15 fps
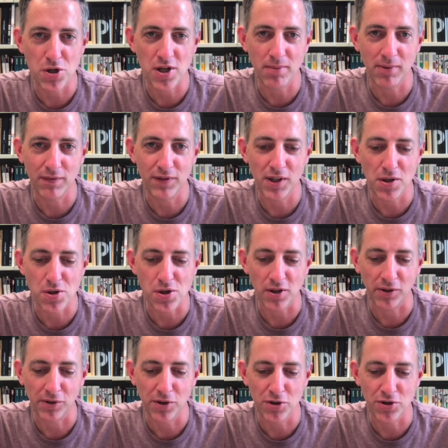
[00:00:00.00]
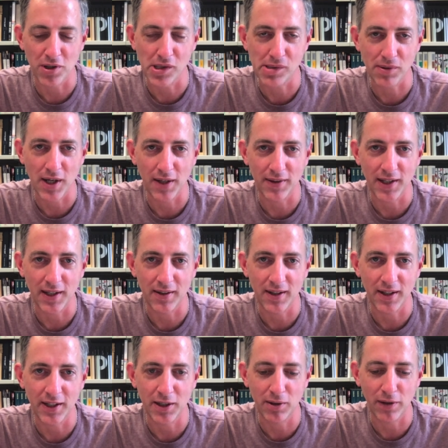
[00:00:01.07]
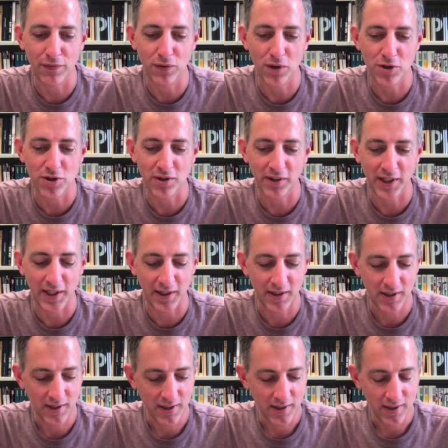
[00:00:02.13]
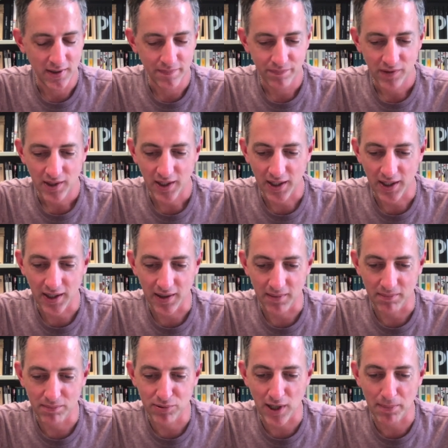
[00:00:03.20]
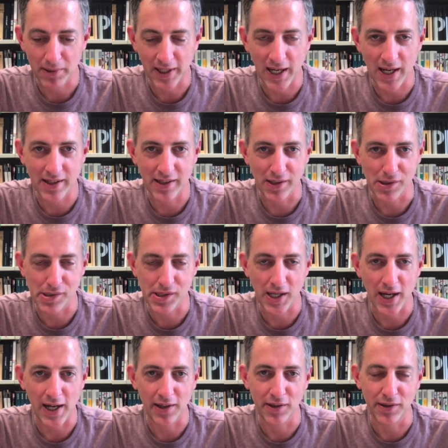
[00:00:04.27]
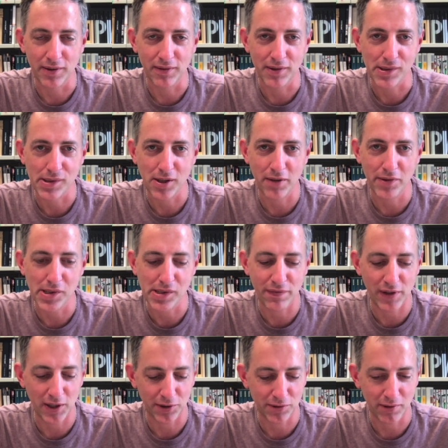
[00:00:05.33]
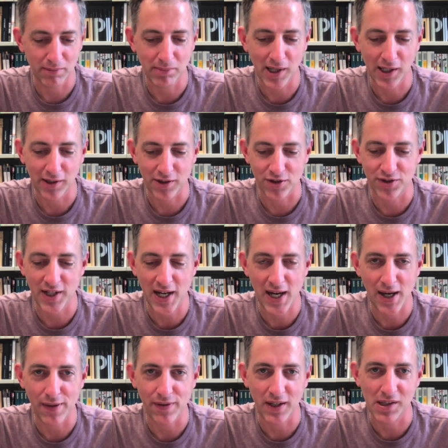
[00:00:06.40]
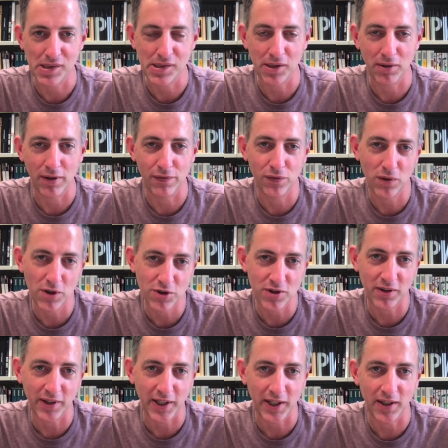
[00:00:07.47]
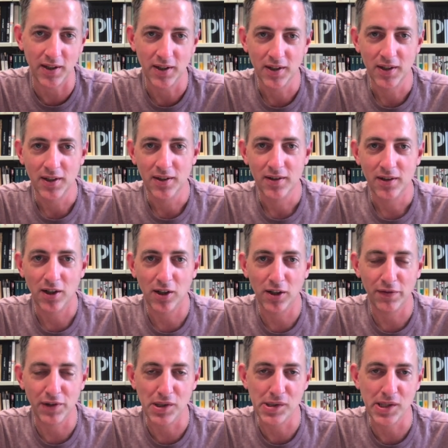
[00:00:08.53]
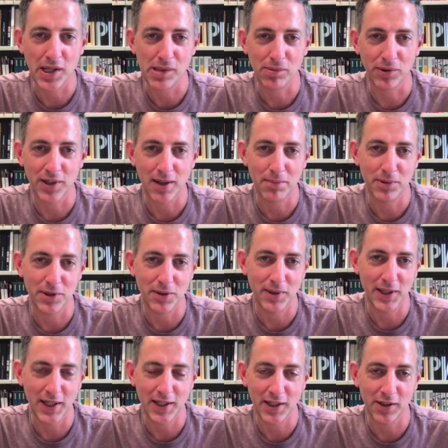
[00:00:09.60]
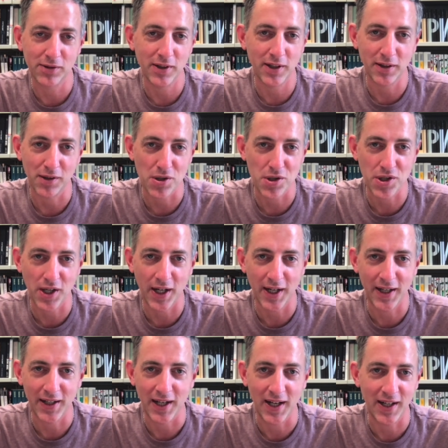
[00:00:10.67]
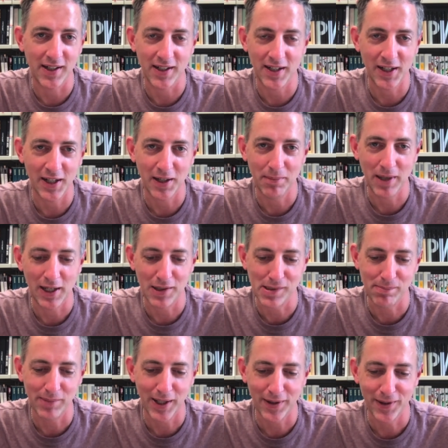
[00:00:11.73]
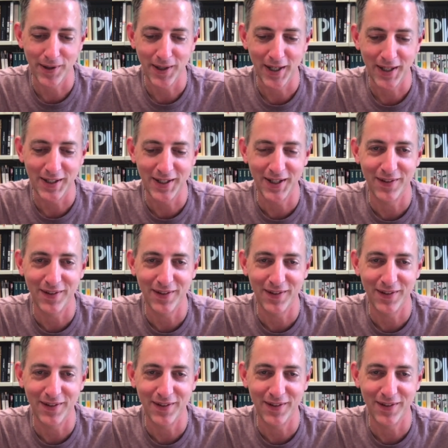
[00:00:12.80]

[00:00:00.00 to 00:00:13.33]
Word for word: him of these illusions, right? That, you know, unfortunately, uh, propaganda aside, the, the Soviets failed to abolish death. And so, unfortunately, all of these things will come to an end, including the son and him and his mother and